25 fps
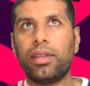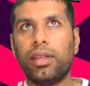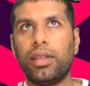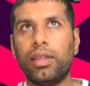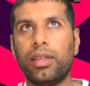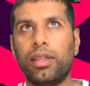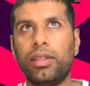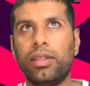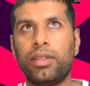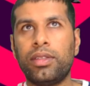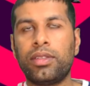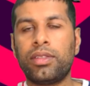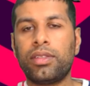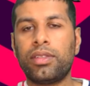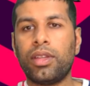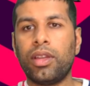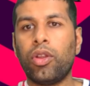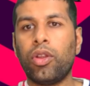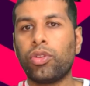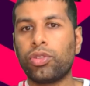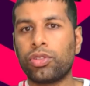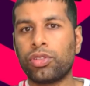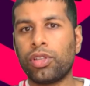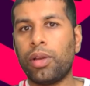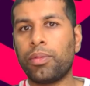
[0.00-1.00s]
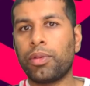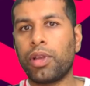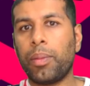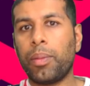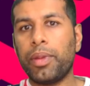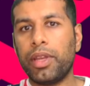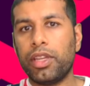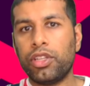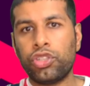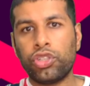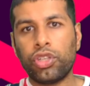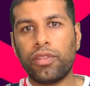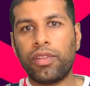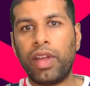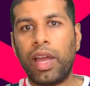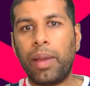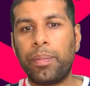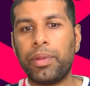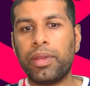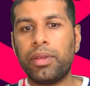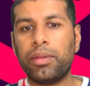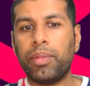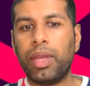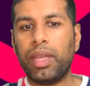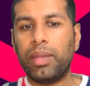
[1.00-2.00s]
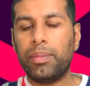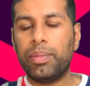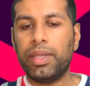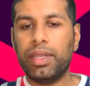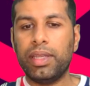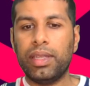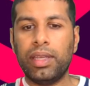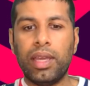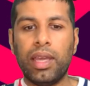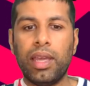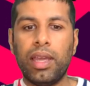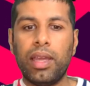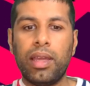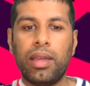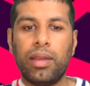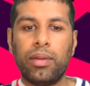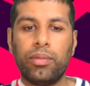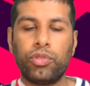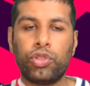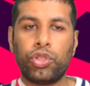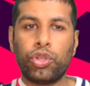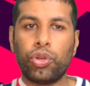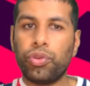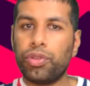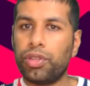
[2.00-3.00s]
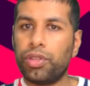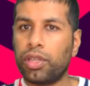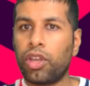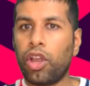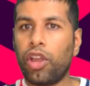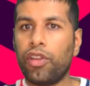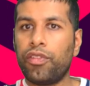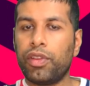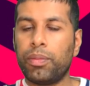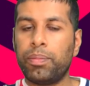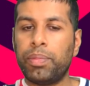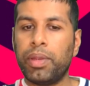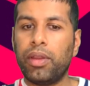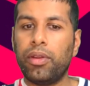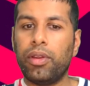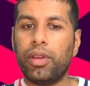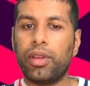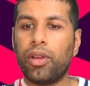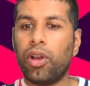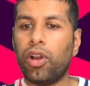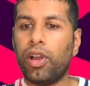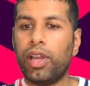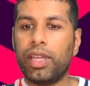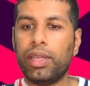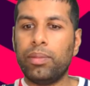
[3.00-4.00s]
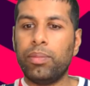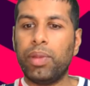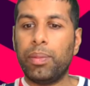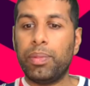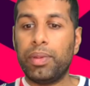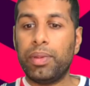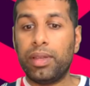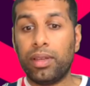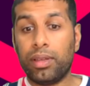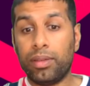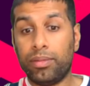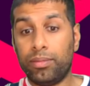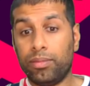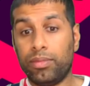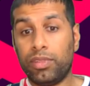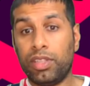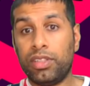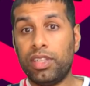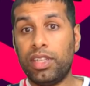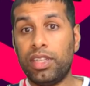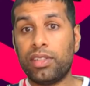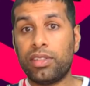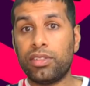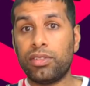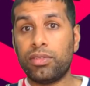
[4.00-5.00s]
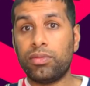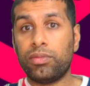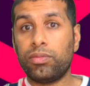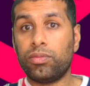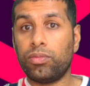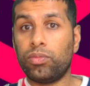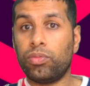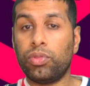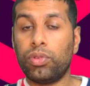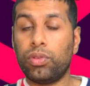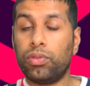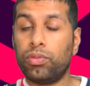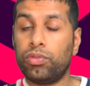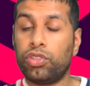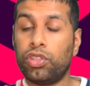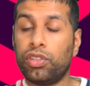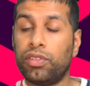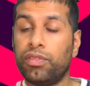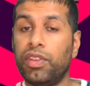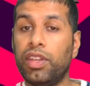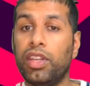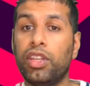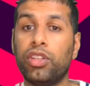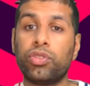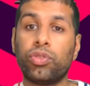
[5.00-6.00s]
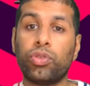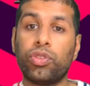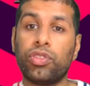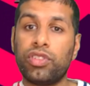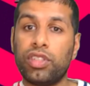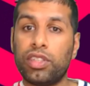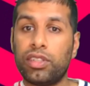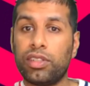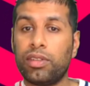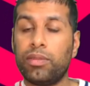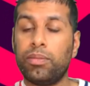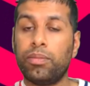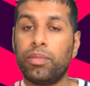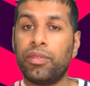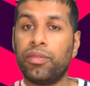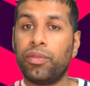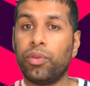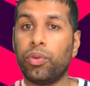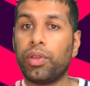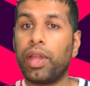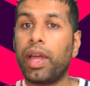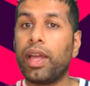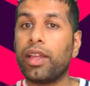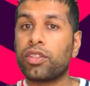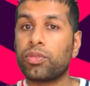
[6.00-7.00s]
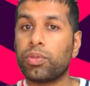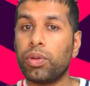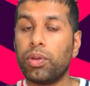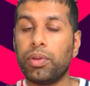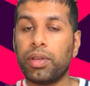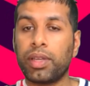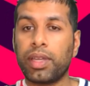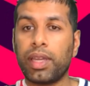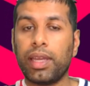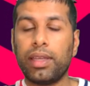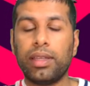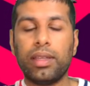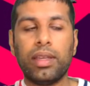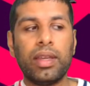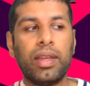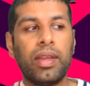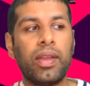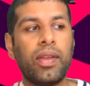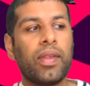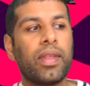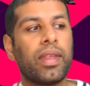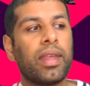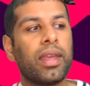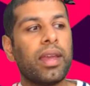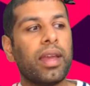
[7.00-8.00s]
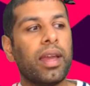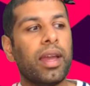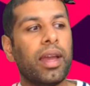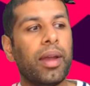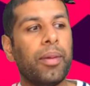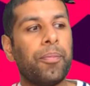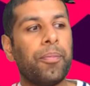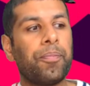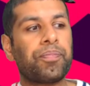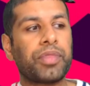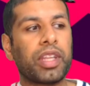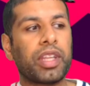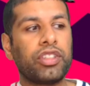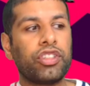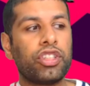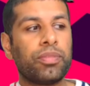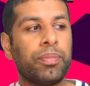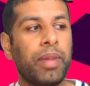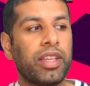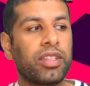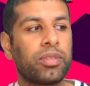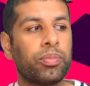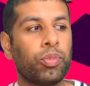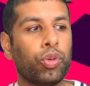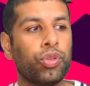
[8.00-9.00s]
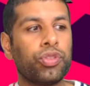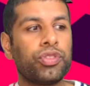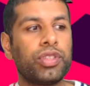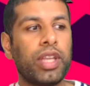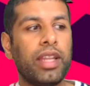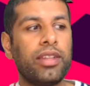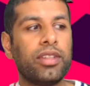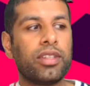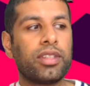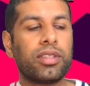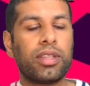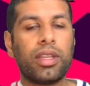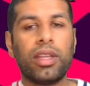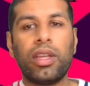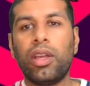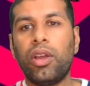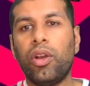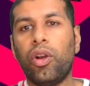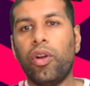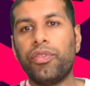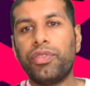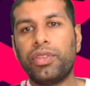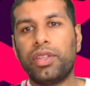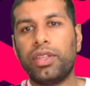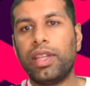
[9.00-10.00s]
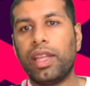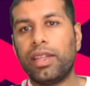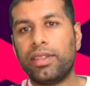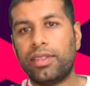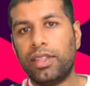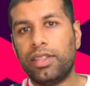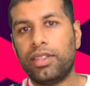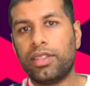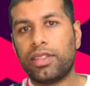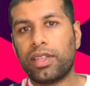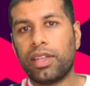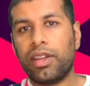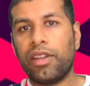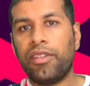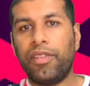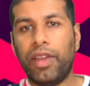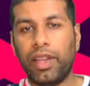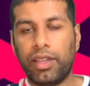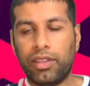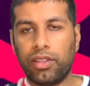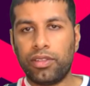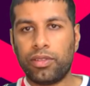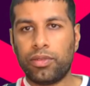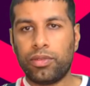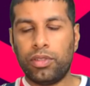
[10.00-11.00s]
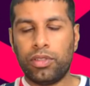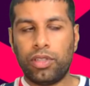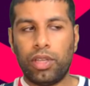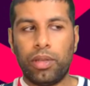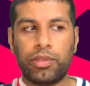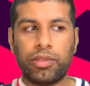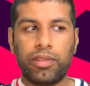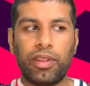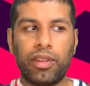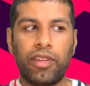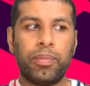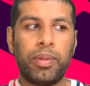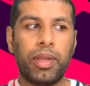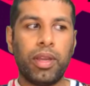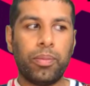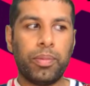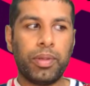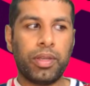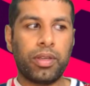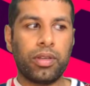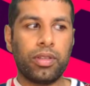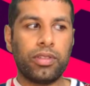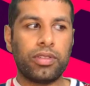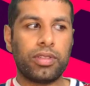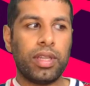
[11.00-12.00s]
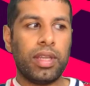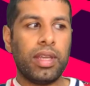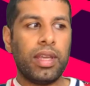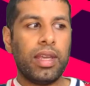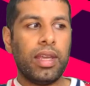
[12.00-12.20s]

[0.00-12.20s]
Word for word: it's a long time coming. It should have happened maybe during the COVID period, that is, maybe season just finished, or the season even before that as well. Okay, um, it just makes more sense. Obviously, that's this is going to affect us in terms of F P L, because